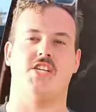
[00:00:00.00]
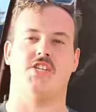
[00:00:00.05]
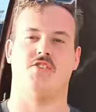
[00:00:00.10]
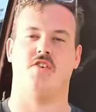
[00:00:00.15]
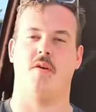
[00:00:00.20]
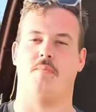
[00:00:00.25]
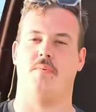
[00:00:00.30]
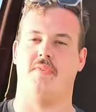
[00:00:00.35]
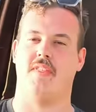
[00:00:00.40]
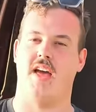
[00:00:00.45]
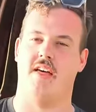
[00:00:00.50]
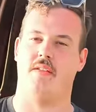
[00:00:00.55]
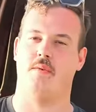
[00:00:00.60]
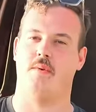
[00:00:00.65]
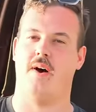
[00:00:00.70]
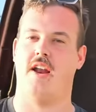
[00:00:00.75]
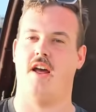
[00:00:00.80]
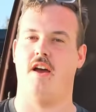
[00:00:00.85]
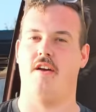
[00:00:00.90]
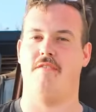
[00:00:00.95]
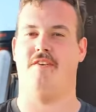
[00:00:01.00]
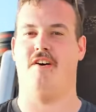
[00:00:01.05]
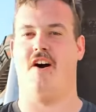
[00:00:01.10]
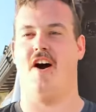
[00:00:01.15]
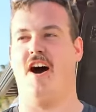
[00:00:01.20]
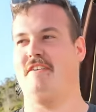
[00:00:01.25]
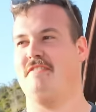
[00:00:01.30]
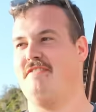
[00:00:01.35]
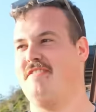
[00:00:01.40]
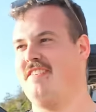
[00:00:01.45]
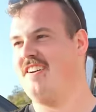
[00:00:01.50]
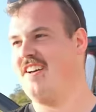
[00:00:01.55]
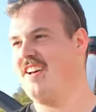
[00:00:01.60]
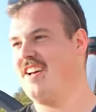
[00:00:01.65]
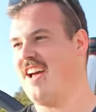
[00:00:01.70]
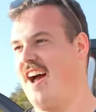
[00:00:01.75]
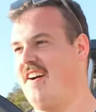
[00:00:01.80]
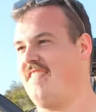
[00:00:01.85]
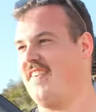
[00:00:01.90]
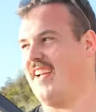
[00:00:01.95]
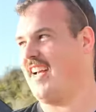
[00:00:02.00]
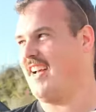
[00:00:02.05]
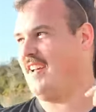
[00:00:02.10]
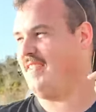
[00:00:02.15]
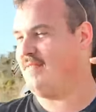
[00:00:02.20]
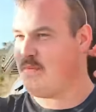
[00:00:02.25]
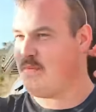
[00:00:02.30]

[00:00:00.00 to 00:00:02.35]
beach trip without 105 having a